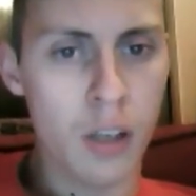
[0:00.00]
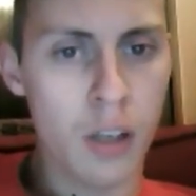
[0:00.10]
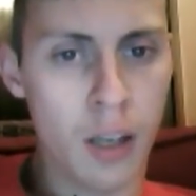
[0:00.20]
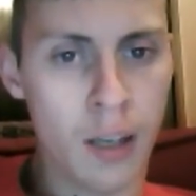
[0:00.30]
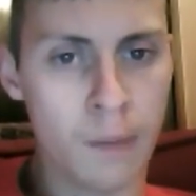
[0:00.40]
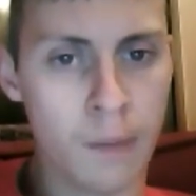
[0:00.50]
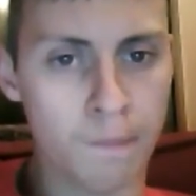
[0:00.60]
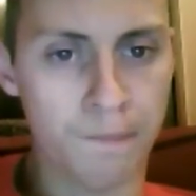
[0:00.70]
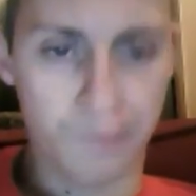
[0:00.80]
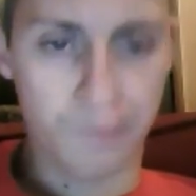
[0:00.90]

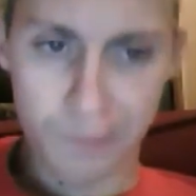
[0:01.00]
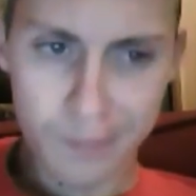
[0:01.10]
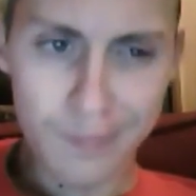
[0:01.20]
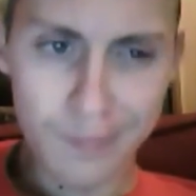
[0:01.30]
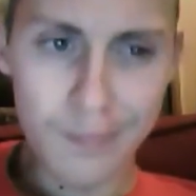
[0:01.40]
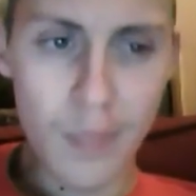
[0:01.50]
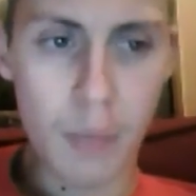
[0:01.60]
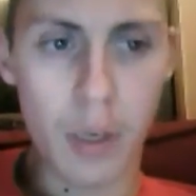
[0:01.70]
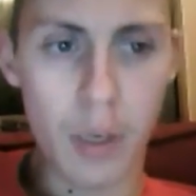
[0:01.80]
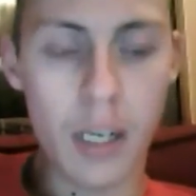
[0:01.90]

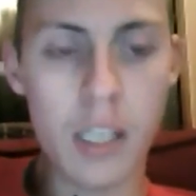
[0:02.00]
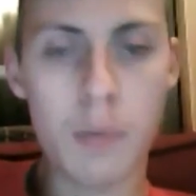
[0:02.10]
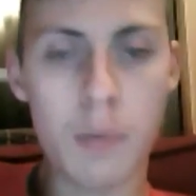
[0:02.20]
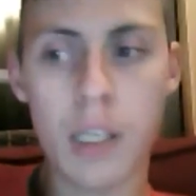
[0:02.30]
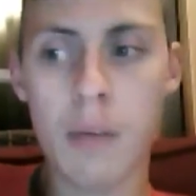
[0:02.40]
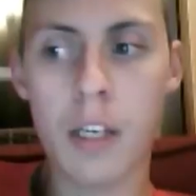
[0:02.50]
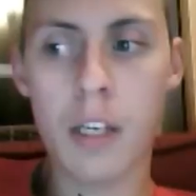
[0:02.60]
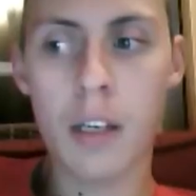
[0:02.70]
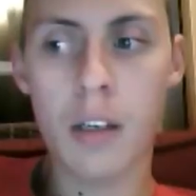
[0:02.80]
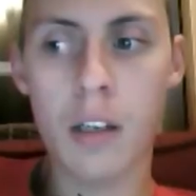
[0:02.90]
But it is
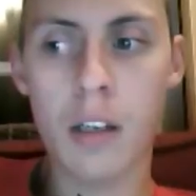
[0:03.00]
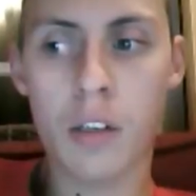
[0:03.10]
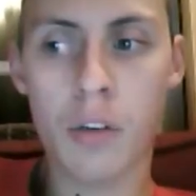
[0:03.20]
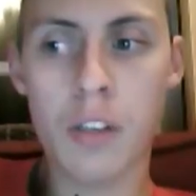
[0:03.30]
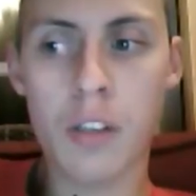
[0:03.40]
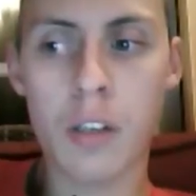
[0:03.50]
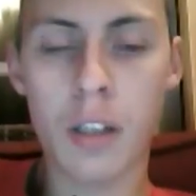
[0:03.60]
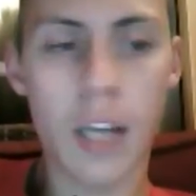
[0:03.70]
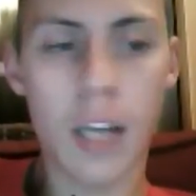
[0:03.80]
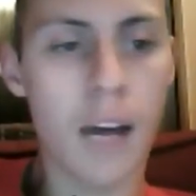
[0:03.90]
becoming
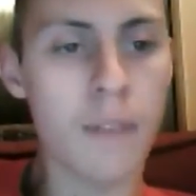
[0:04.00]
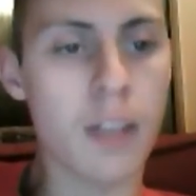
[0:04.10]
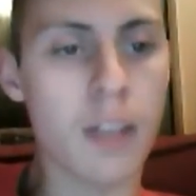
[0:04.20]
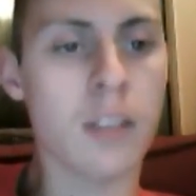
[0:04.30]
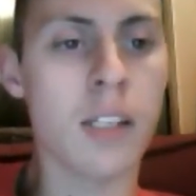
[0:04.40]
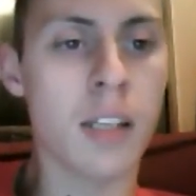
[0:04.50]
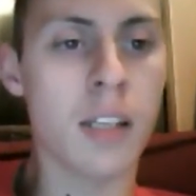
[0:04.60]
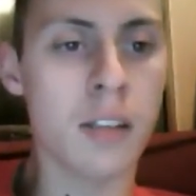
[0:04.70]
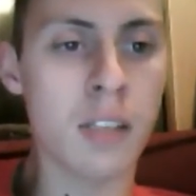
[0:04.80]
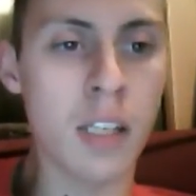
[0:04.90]
increasingly obvious that
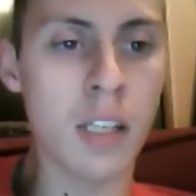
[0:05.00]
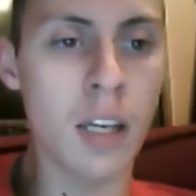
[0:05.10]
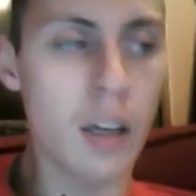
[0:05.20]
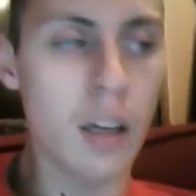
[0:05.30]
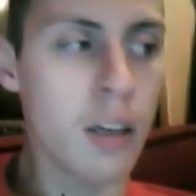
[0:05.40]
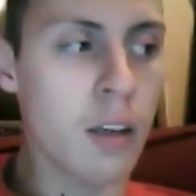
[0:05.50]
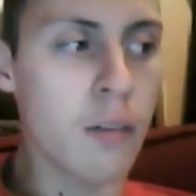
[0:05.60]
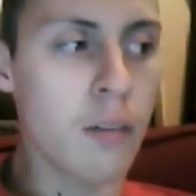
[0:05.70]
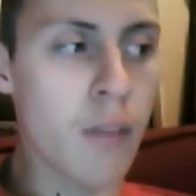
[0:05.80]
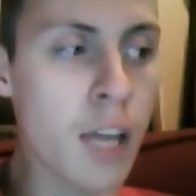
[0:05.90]
Tennessee,
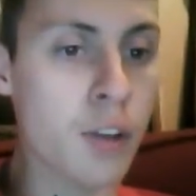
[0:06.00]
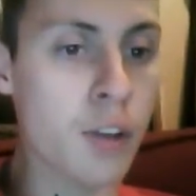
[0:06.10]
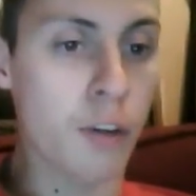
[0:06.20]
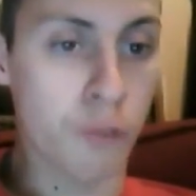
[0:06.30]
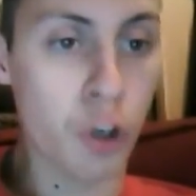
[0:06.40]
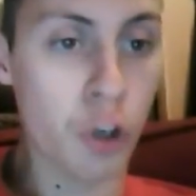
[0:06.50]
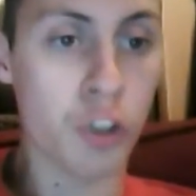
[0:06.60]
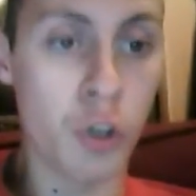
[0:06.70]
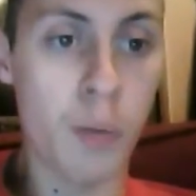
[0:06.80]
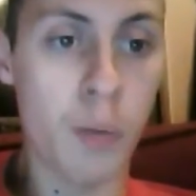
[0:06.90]
as their first
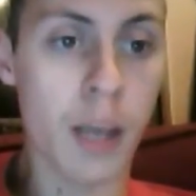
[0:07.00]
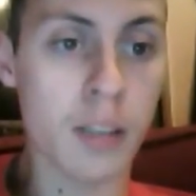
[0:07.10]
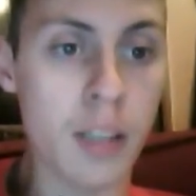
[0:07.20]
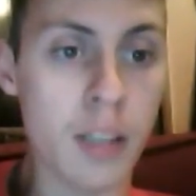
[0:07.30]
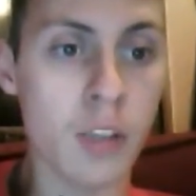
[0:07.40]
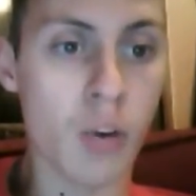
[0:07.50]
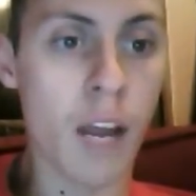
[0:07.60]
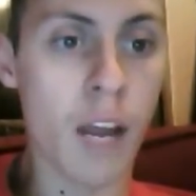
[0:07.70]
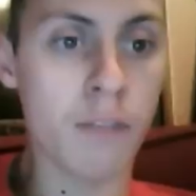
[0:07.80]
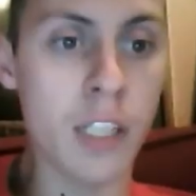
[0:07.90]
2 picks in the
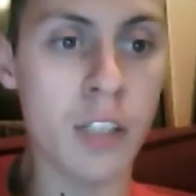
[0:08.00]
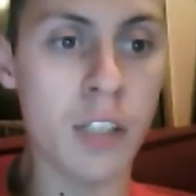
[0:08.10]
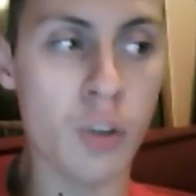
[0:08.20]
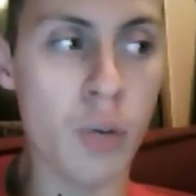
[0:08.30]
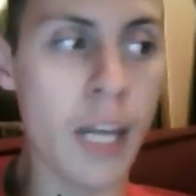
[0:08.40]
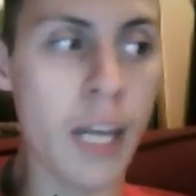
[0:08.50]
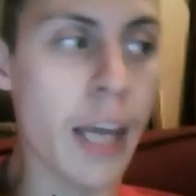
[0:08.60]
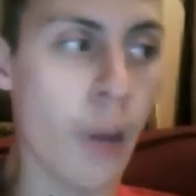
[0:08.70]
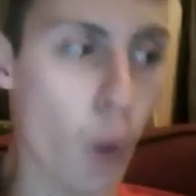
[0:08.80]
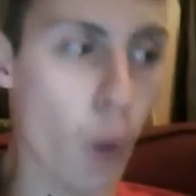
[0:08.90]
draft, need to get
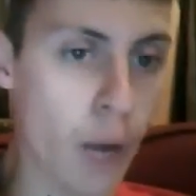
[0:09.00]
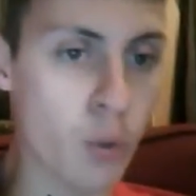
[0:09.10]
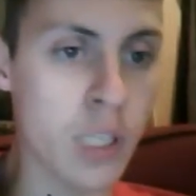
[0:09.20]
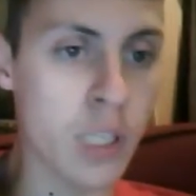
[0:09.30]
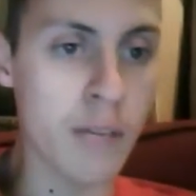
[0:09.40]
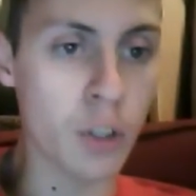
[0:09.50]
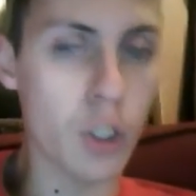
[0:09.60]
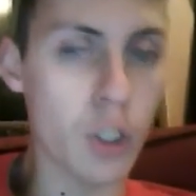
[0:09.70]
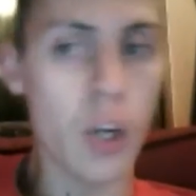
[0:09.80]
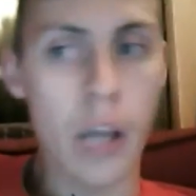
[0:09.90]
a wide receiver
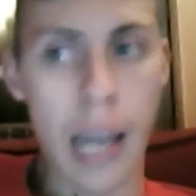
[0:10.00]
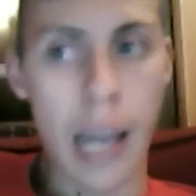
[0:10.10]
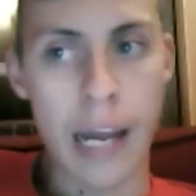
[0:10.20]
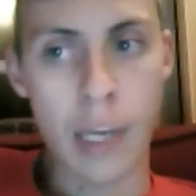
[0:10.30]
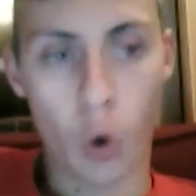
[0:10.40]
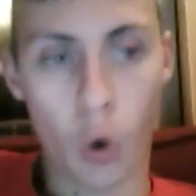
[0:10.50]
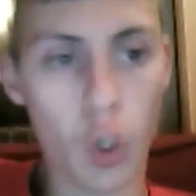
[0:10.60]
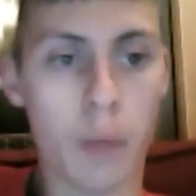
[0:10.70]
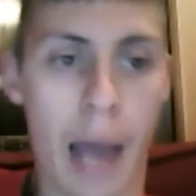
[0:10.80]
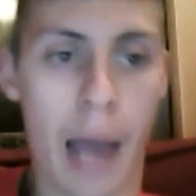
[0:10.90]
and a
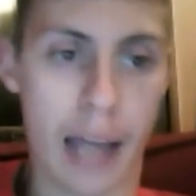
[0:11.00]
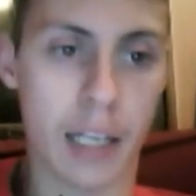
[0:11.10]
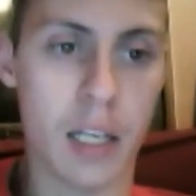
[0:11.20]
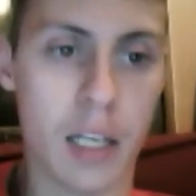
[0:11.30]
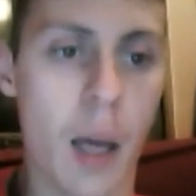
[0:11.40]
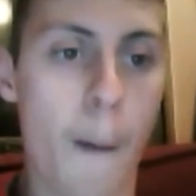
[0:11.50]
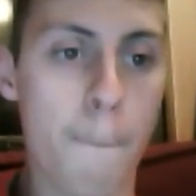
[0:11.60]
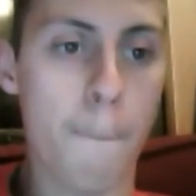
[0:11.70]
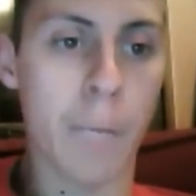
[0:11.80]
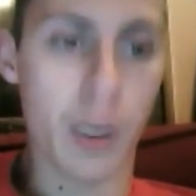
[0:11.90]
cornerback.
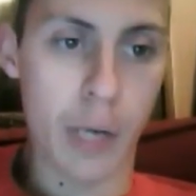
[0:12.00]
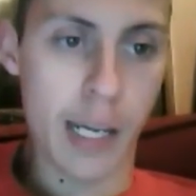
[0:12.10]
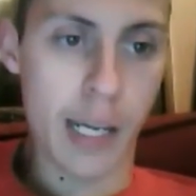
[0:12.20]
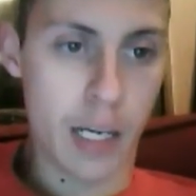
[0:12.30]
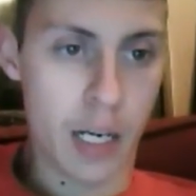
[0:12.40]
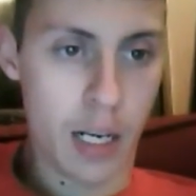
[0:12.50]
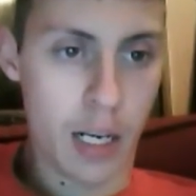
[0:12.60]
Period.